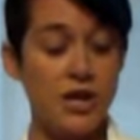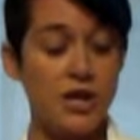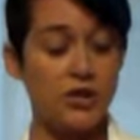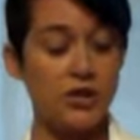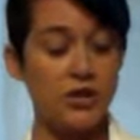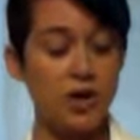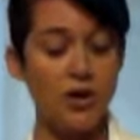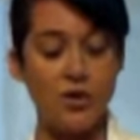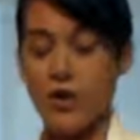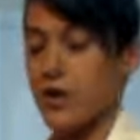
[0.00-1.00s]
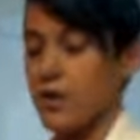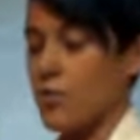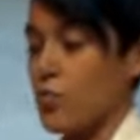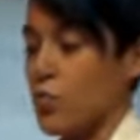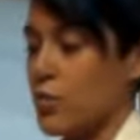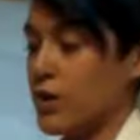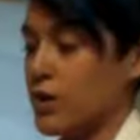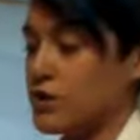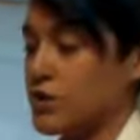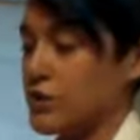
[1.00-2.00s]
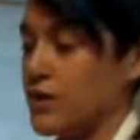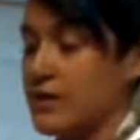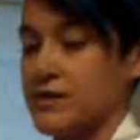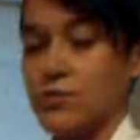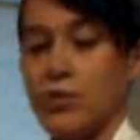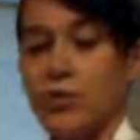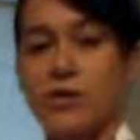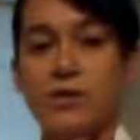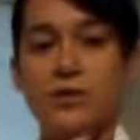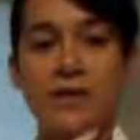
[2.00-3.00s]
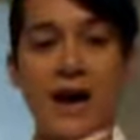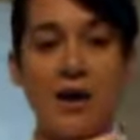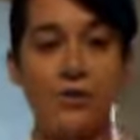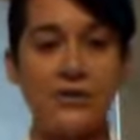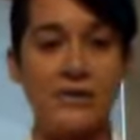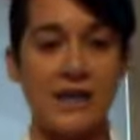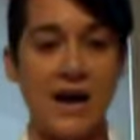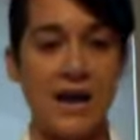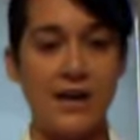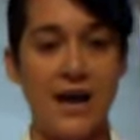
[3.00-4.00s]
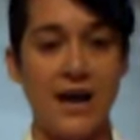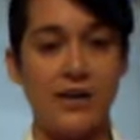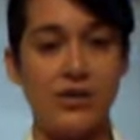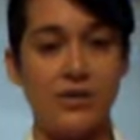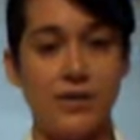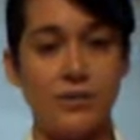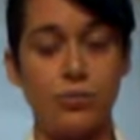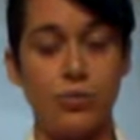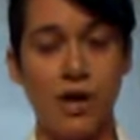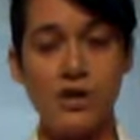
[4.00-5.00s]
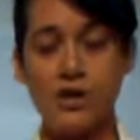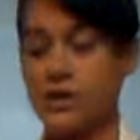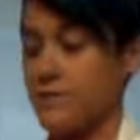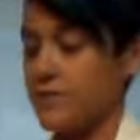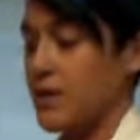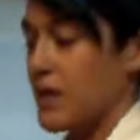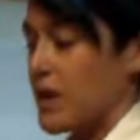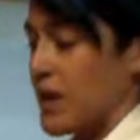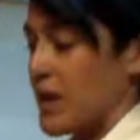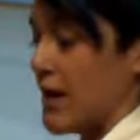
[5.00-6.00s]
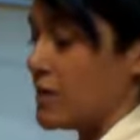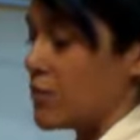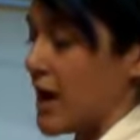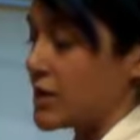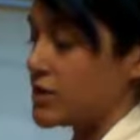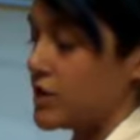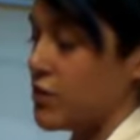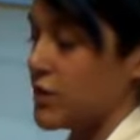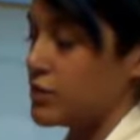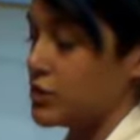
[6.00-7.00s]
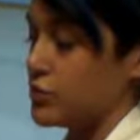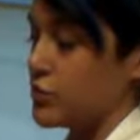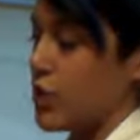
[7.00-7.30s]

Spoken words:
So what we're going to do is we're going to use the outside edge of this brush, and we're actually going to